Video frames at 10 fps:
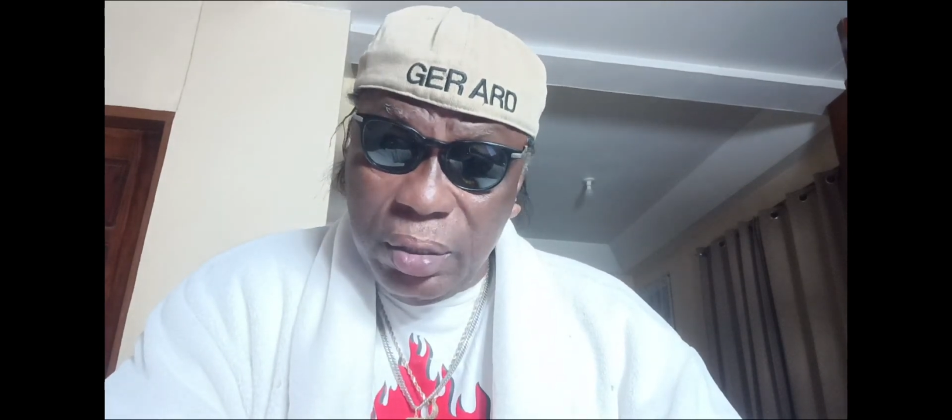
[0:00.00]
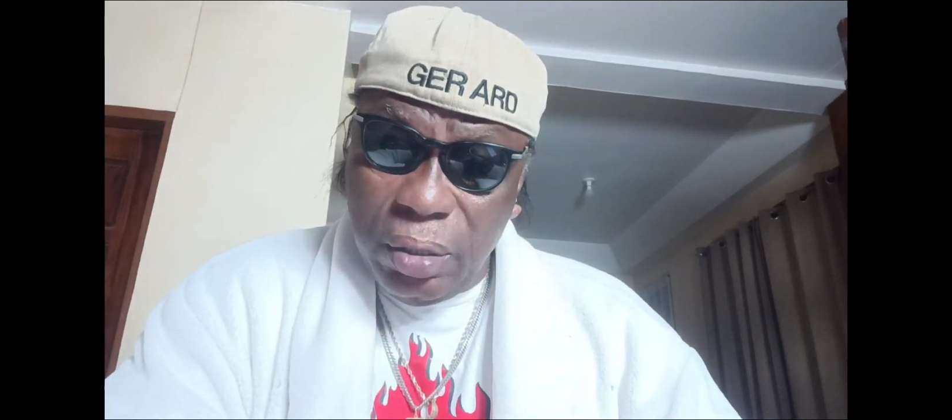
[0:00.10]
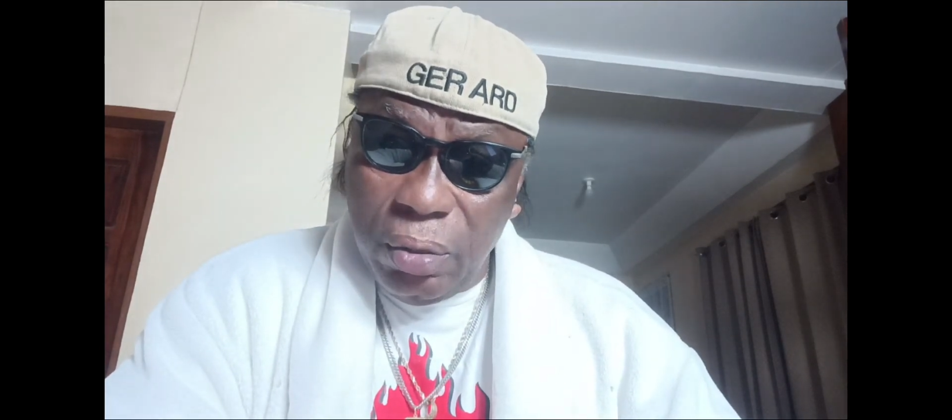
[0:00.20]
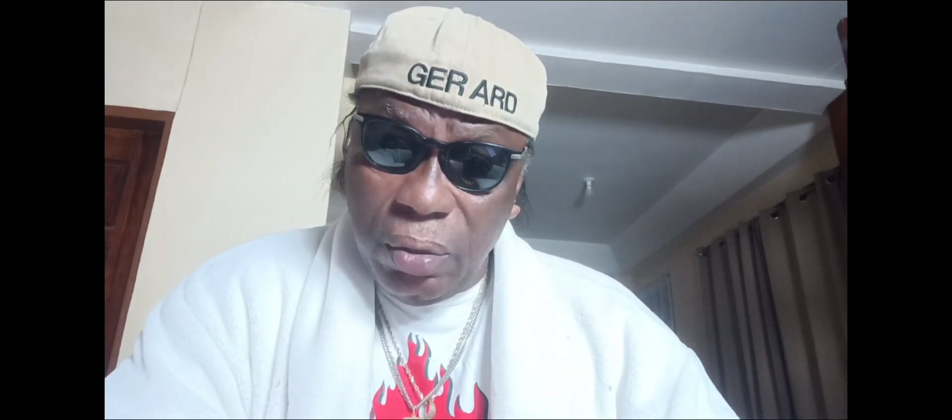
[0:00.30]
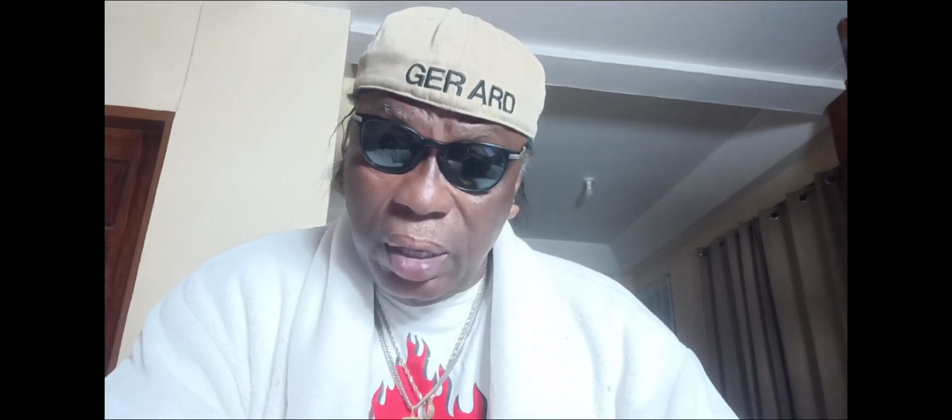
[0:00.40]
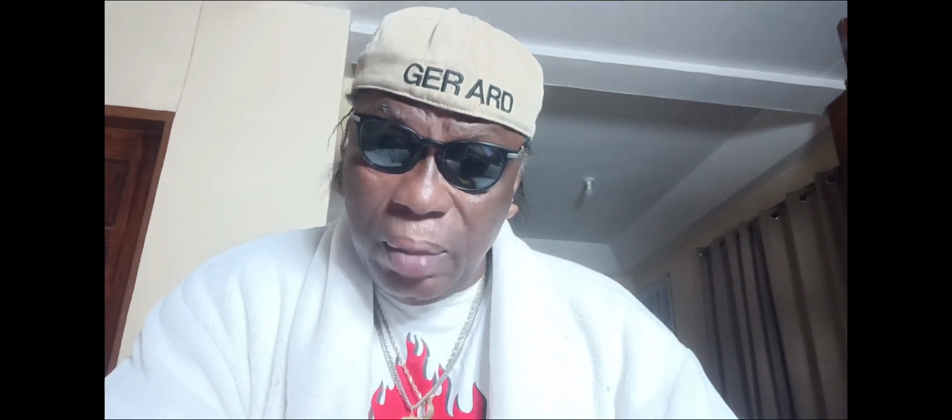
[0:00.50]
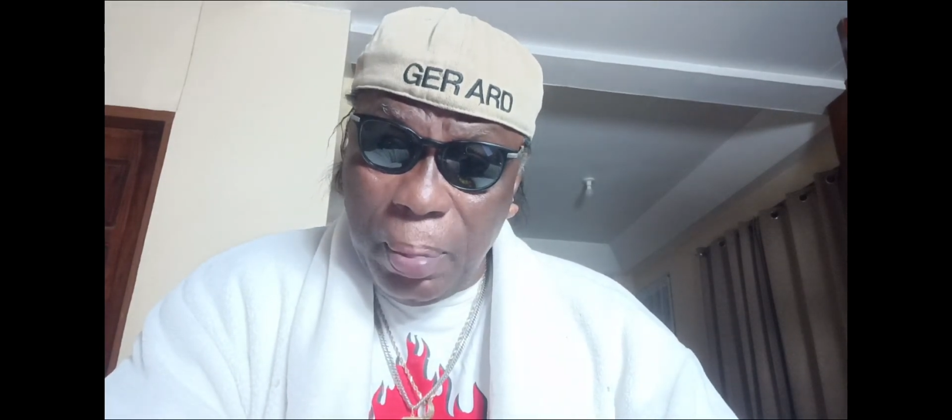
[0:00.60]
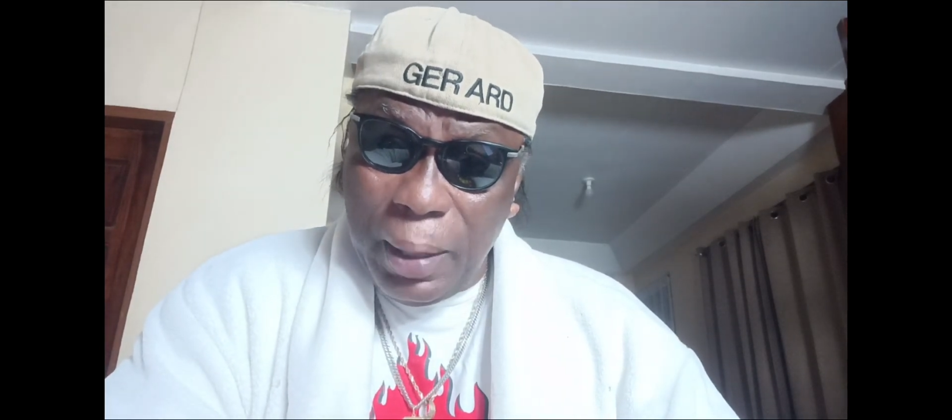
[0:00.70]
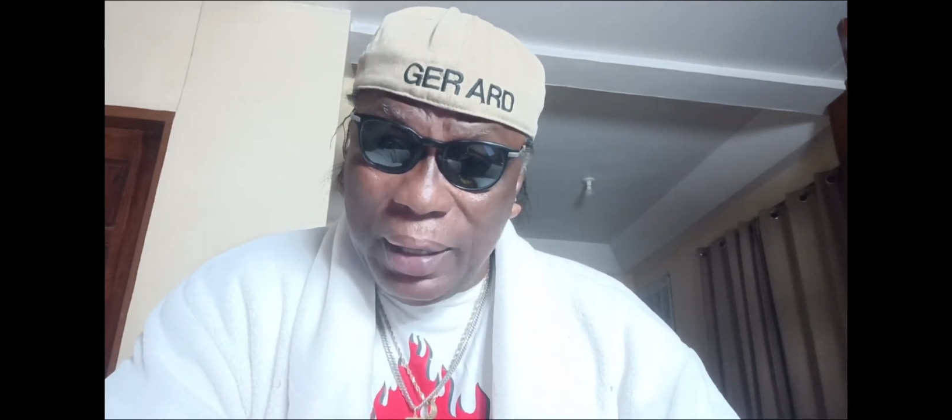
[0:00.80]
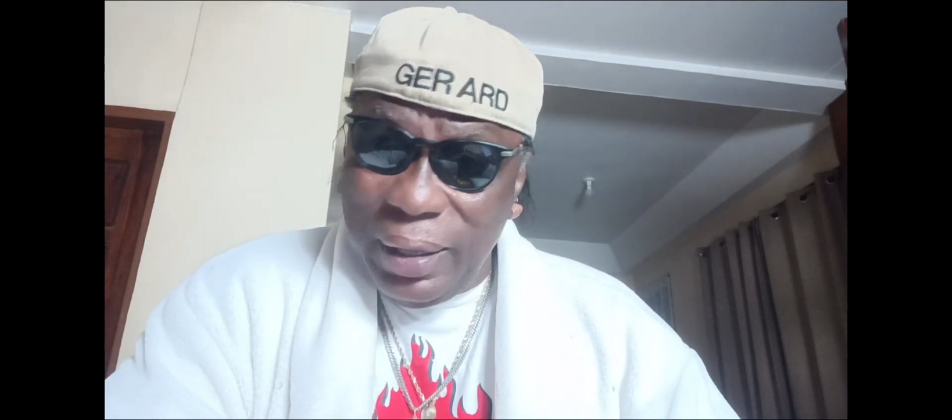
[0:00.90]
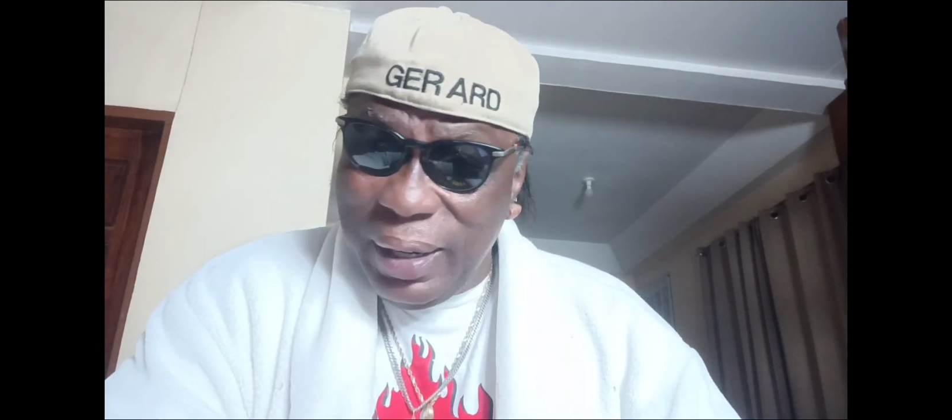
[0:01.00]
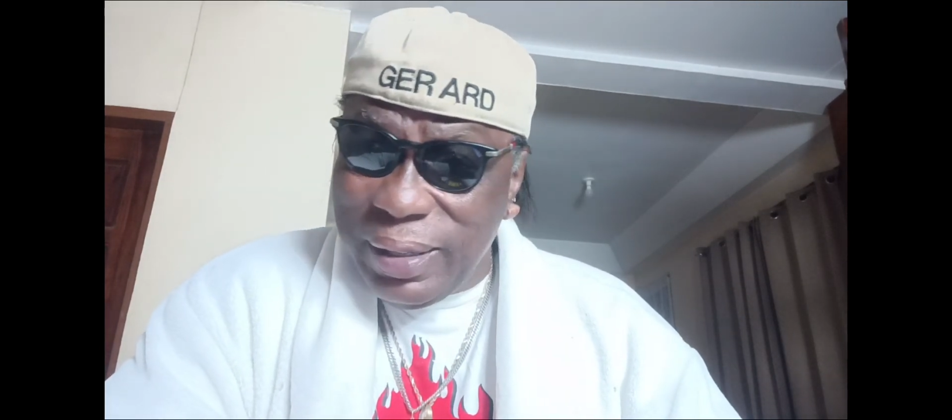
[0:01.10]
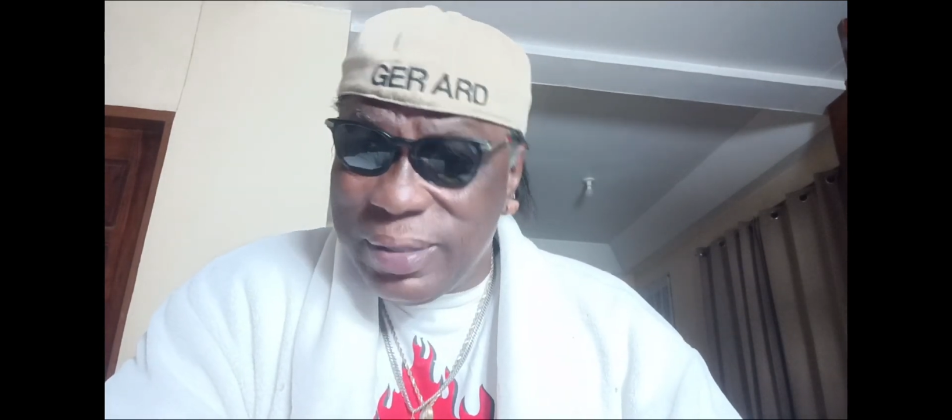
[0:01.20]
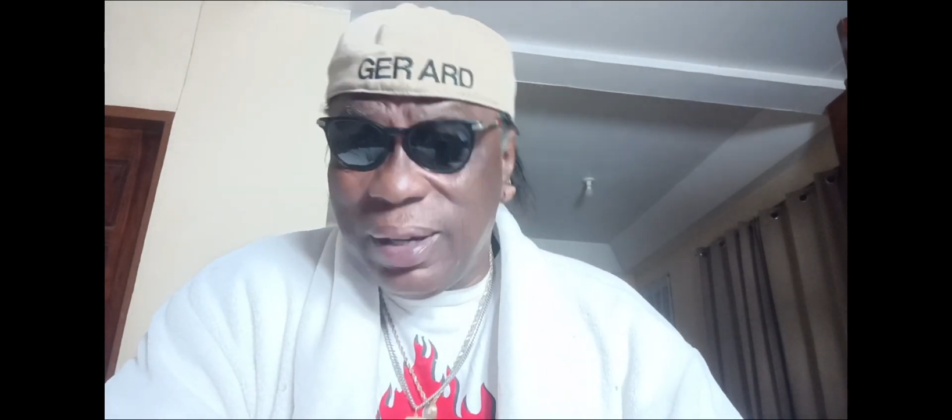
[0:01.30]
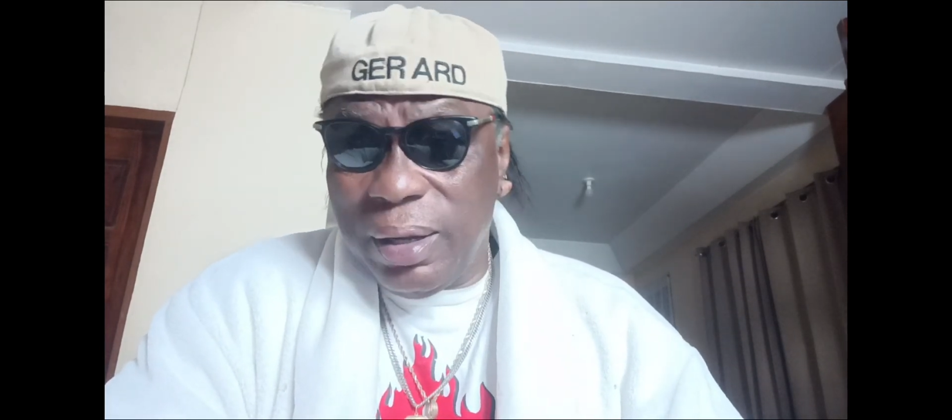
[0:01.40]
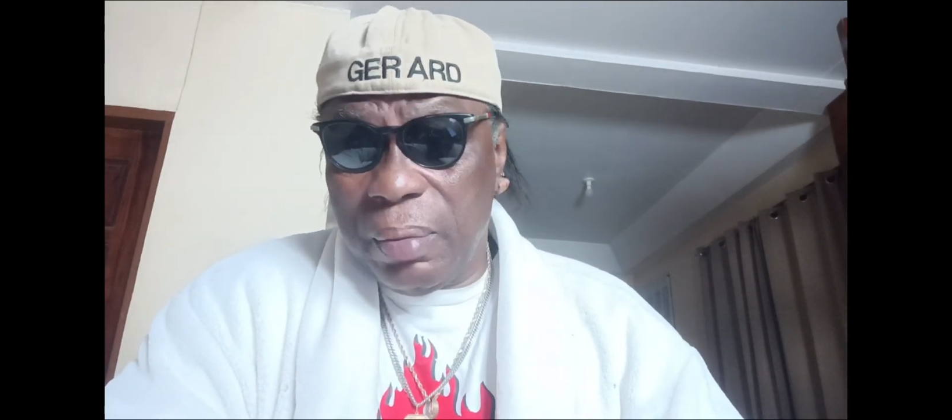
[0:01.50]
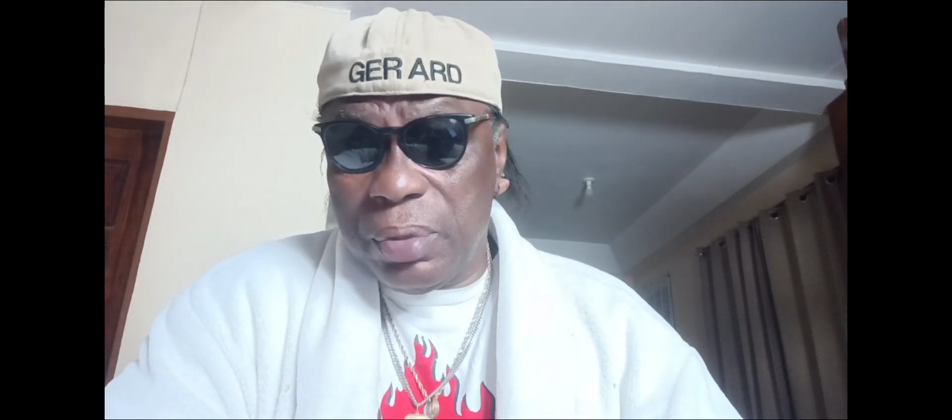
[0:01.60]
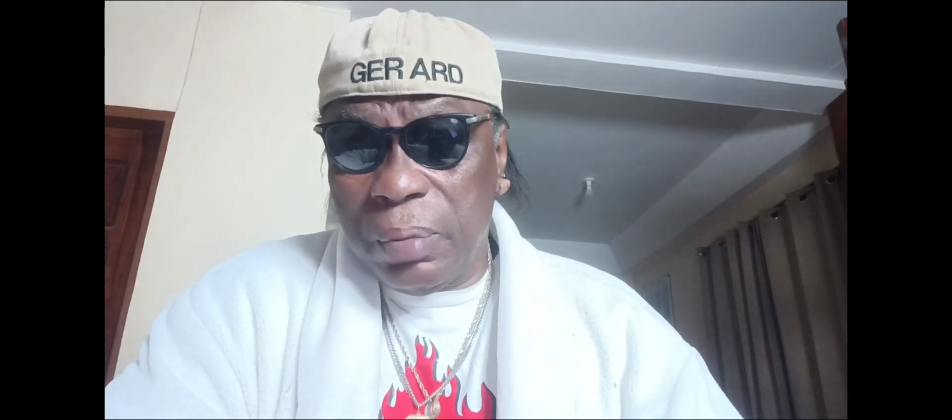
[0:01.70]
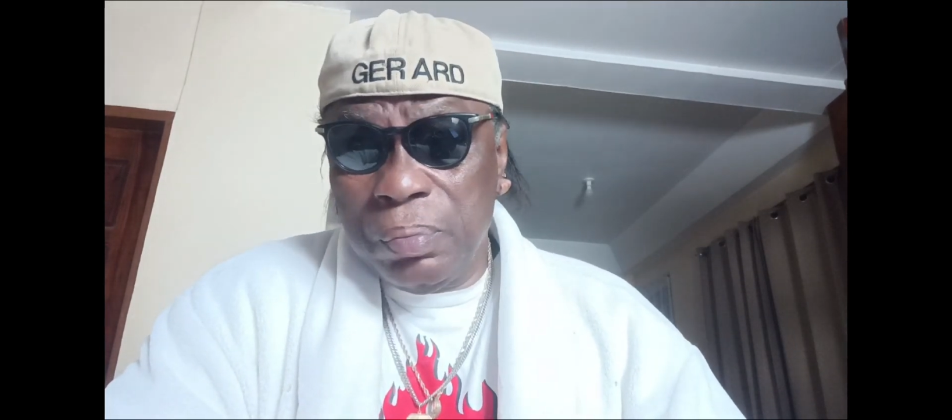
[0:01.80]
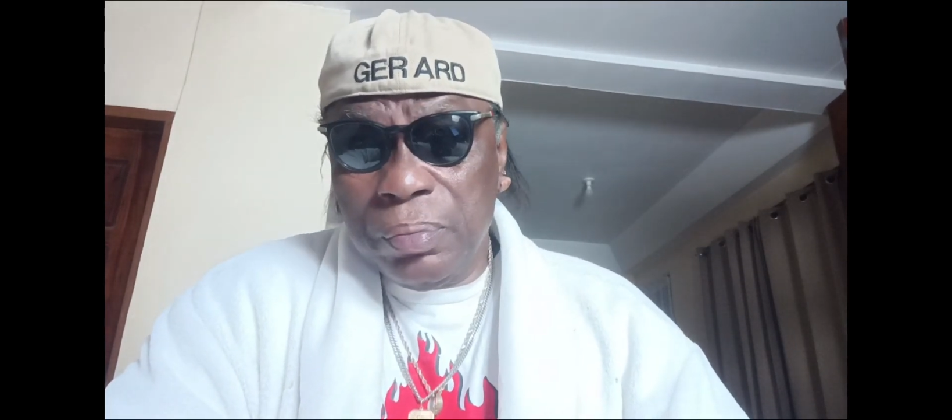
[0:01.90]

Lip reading: you know, a lot of times.